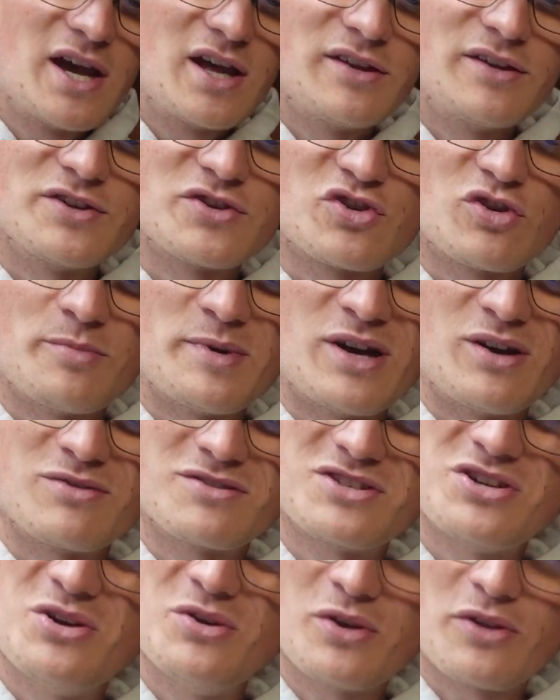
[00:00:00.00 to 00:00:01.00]
These are
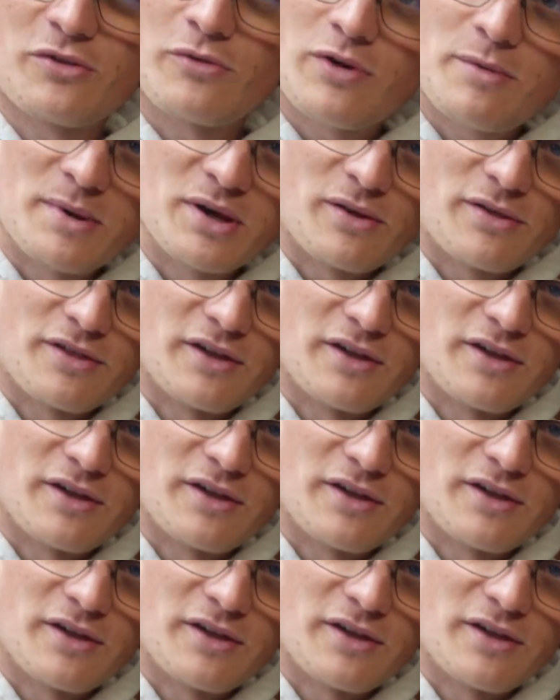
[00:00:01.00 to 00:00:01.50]
about two to three mil